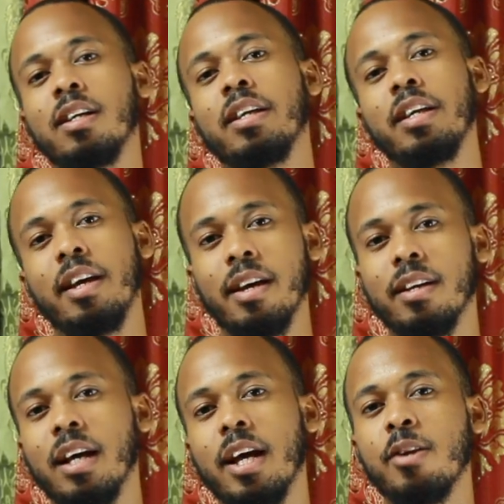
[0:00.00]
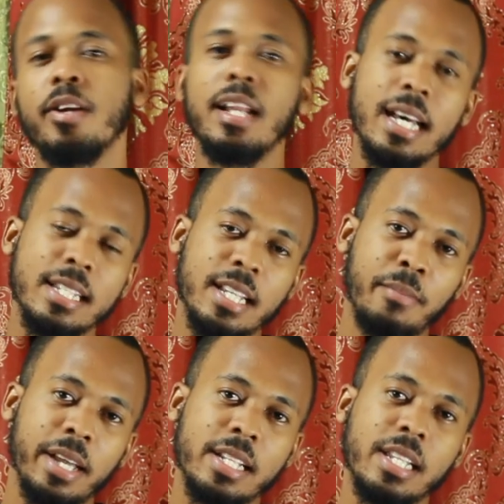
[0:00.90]
Yeah, I know the last
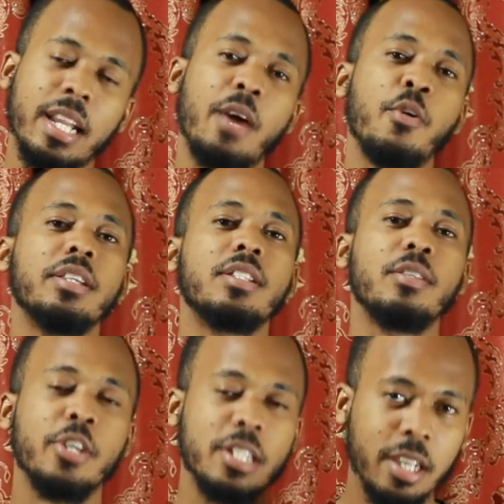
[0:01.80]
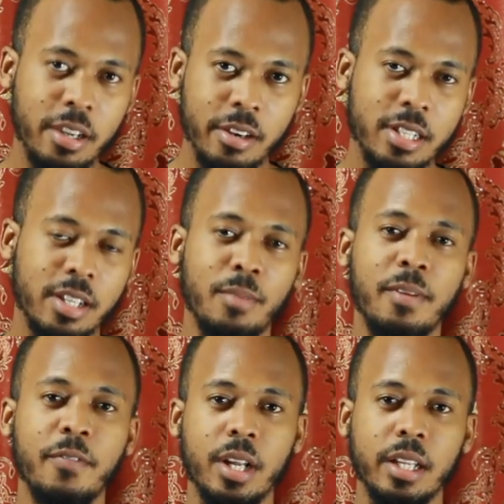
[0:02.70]
time I had said that when you see us here, it's gonna be
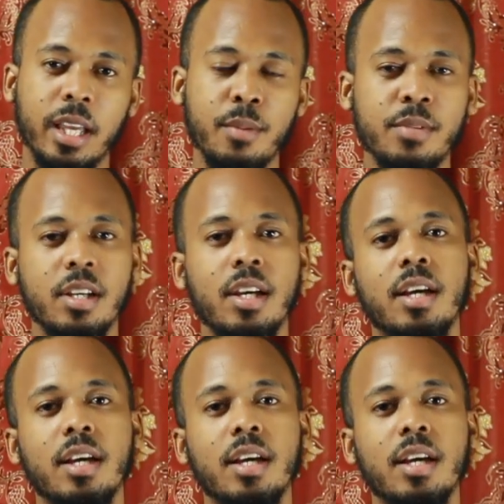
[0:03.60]
fun and games,